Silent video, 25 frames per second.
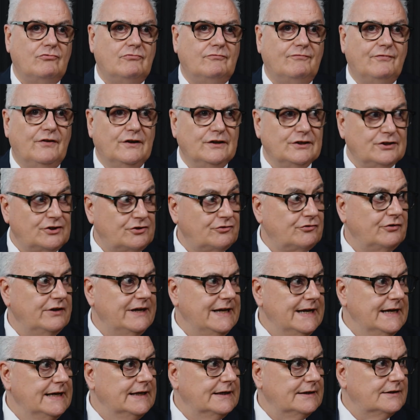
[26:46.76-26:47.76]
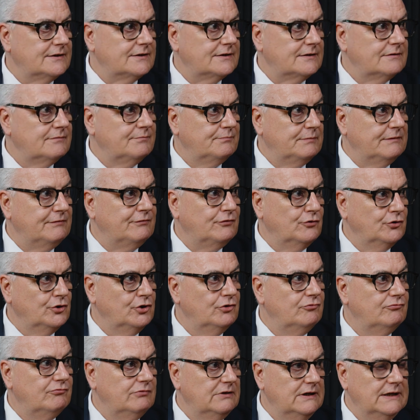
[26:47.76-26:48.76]
first 3 years before
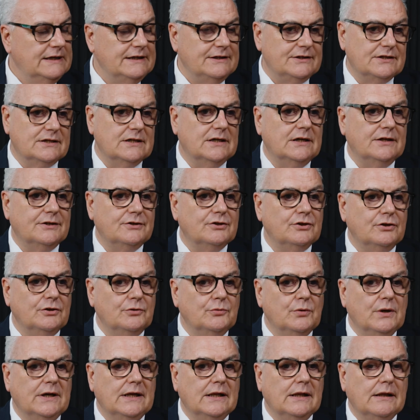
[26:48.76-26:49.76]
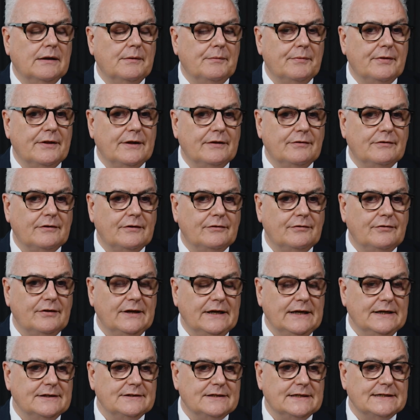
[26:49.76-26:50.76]
you really start doing well. The
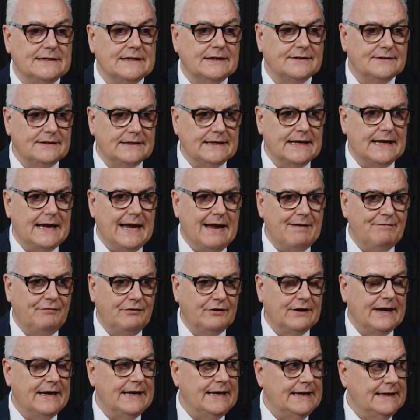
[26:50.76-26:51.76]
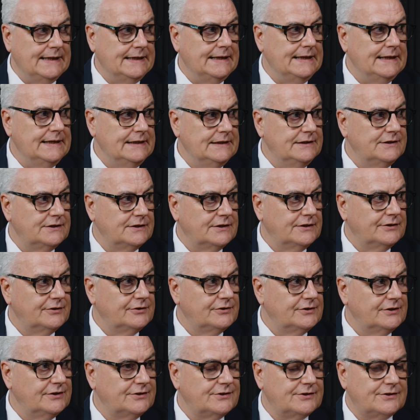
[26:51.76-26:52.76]
thing is, it doesn't ever get any easier. You
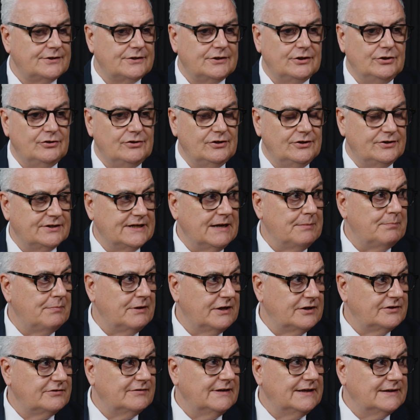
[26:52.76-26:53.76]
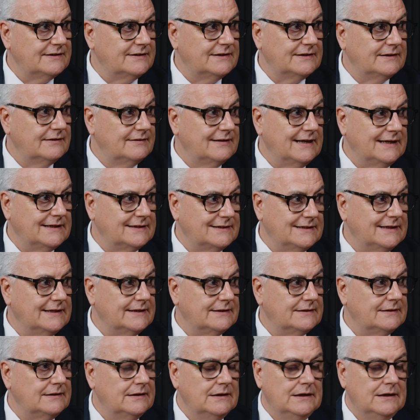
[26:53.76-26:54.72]
just get better at it. That's it.